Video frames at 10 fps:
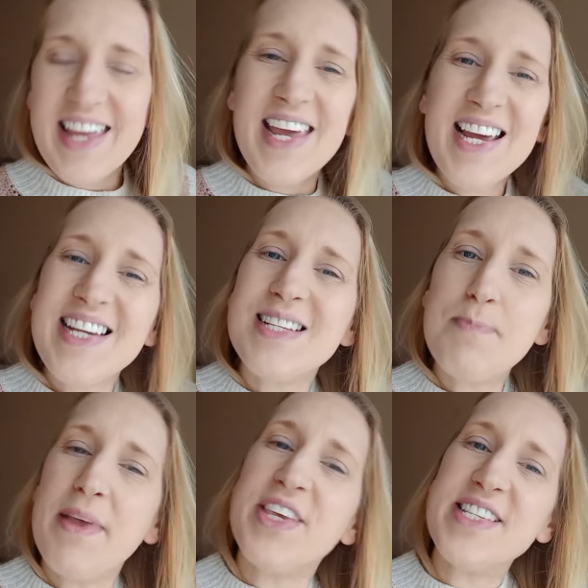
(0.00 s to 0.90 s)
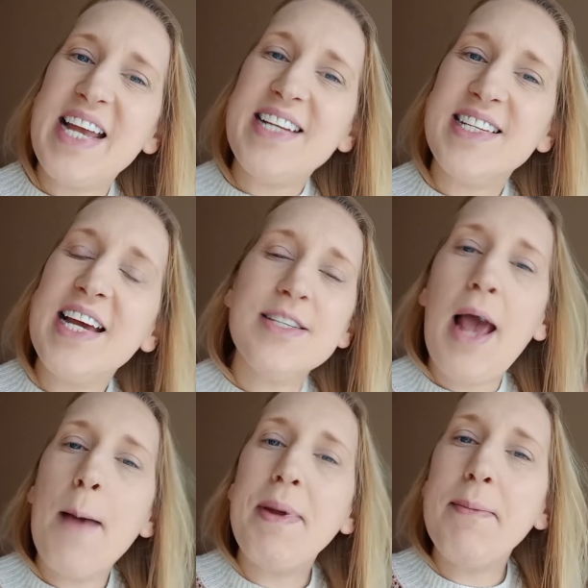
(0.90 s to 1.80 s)
It is Mother's Day today, so
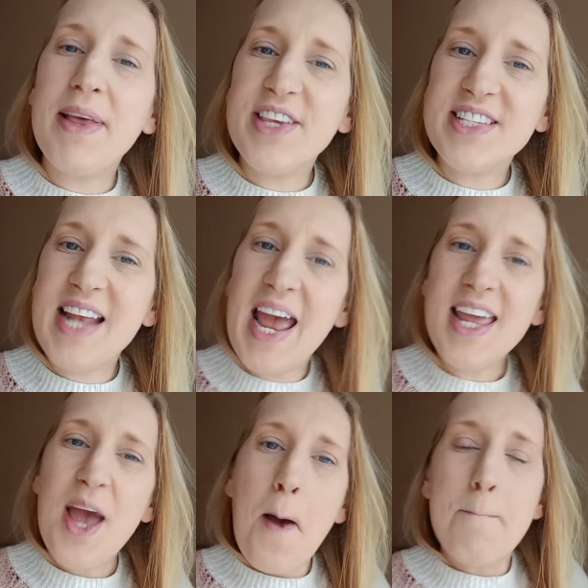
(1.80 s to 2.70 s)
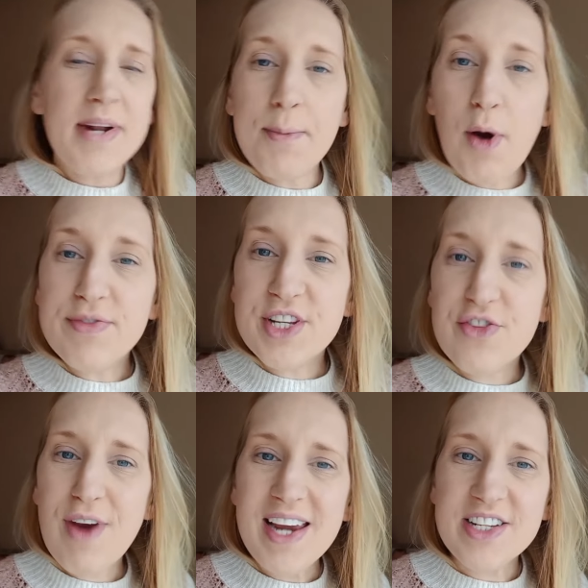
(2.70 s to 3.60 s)
happy Mother's Day, but I'm off to the
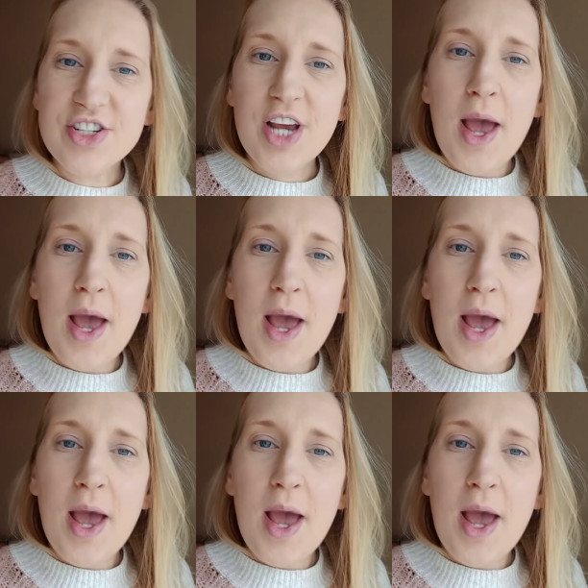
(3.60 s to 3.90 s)
range.